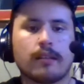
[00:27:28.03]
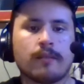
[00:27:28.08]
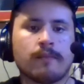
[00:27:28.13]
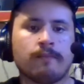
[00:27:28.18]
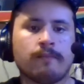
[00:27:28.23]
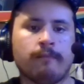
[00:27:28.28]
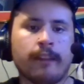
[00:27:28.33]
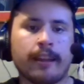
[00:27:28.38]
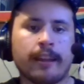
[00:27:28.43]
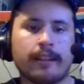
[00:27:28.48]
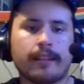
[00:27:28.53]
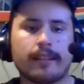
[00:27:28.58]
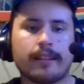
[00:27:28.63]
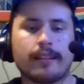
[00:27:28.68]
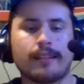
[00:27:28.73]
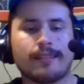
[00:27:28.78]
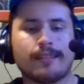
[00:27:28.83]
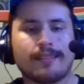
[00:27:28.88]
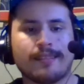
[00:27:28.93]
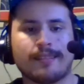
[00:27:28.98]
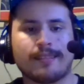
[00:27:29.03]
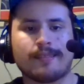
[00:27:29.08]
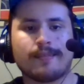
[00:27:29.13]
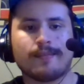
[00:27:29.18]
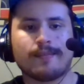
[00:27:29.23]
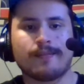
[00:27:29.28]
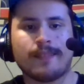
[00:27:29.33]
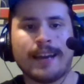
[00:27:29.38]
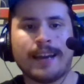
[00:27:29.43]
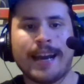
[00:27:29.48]
Like,
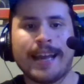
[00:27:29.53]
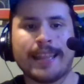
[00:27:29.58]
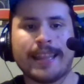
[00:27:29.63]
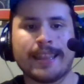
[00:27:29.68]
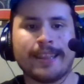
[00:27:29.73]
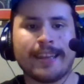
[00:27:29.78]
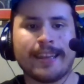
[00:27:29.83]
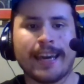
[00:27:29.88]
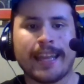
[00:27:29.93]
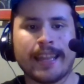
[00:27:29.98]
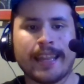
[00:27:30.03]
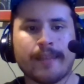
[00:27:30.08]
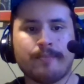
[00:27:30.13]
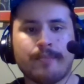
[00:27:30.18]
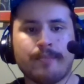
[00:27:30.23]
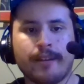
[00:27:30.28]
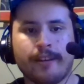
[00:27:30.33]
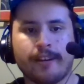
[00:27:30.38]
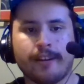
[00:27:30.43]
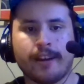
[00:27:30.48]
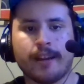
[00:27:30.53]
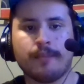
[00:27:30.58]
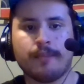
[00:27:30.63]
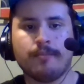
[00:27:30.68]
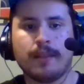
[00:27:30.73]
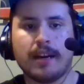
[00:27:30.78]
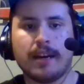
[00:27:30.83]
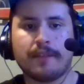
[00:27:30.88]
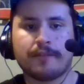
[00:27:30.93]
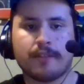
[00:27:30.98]
I, you gotta look big on
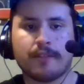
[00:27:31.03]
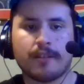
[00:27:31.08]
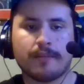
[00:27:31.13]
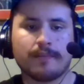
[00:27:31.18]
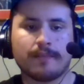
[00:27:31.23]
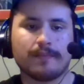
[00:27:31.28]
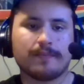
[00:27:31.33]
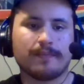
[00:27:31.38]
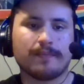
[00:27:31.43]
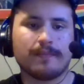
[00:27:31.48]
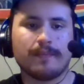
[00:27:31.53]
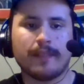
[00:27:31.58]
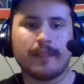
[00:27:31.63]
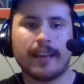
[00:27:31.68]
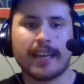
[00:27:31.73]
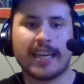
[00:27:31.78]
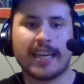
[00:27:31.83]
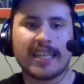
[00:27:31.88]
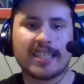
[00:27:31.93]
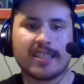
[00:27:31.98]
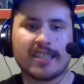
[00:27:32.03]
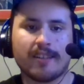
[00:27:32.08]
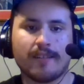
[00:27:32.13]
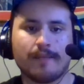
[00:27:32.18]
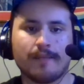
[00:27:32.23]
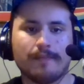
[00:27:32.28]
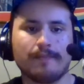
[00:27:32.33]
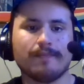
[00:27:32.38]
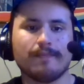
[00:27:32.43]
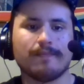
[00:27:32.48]
Mafia and
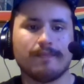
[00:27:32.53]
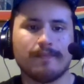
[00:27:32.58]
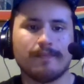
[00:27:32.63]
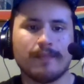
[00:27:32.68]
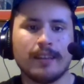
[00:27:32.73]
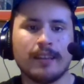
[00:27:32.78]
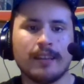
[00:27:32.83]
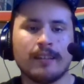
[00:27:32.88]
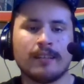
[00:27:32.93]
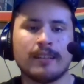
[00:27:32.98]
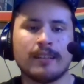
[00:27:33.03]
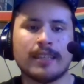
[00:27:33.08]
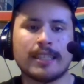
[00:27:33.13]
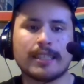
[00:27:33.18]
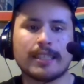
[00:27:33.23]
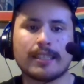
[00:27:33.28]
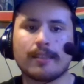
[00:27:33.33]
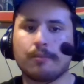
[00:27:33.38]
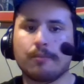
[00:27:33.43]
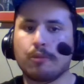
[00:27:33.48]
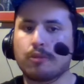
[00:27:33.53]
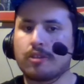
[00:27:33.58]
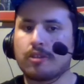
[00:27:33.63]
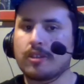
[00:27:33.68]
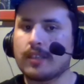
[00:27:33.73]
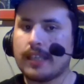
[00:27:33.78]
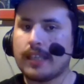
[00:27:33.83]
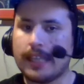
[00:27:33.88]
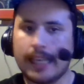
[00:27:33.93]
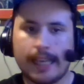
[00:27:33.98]
Godzilla. It's the most
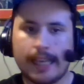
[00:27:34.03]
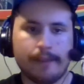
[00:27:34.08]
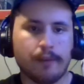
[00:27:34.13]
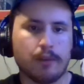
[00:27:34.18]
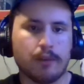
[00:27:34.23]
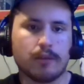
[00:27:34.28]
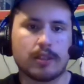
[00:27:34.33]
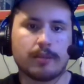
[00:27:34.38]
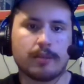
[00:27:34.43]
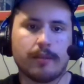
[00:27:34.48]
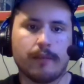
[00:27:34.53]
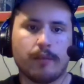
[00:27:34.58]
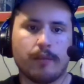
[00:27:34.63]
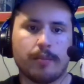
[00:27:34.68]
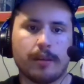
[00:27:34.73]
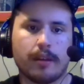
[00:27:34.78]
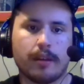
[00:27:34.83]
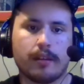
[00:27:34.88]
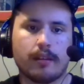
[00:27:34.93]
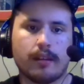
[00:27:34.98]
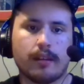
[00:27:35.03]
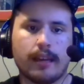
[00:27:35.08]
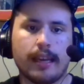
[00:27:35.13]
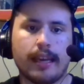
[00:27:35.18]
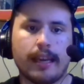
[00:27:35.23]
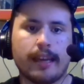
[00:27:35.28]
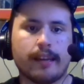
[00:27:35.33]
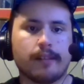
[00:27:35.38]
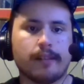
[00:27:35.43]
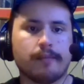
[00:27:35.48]
evil as ever been.
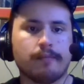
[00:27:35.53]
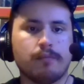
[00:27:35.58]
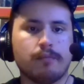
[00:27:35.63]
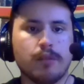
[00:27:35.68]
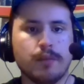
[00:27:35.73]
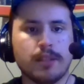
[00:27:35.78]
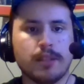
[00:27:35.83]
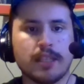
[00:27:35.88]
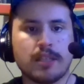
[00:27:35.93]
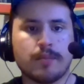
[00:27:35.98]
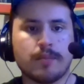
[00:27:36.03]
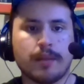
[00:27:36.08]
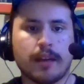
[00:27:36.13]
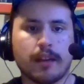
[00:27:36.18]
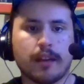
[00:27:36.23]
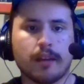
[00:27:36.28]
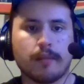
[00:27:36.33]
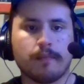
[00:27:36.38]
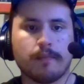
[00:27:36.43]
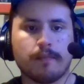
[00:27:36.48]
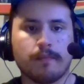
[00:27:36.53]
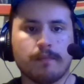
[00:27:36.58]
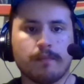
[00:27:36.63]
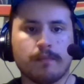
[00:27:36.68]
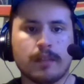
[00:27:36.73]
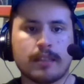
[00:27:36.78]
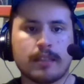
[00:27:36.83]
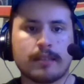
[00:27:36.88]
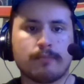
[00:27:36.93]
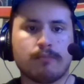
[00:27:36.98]
And Yuri Tachibana,
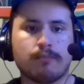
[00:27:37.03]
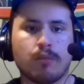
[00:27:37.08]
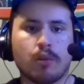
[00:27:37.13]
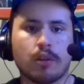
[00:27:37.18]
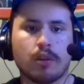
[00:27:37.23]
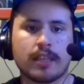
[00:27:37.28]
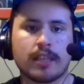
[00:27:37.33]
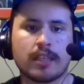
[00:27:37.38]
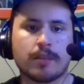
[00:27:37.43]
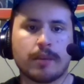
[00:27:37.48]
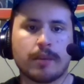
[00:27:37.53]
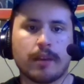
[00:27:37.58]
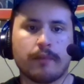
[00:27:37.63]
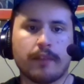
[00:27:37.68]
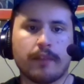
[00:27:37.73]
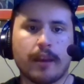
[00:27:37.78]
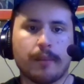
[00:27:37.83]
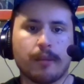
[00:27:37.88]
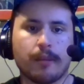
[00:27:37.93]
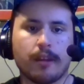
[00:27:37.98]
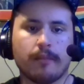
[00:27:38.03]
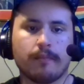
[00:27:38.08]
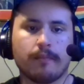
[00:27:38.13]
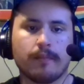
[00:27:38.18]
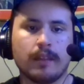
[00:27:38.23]
the the Tachibana family,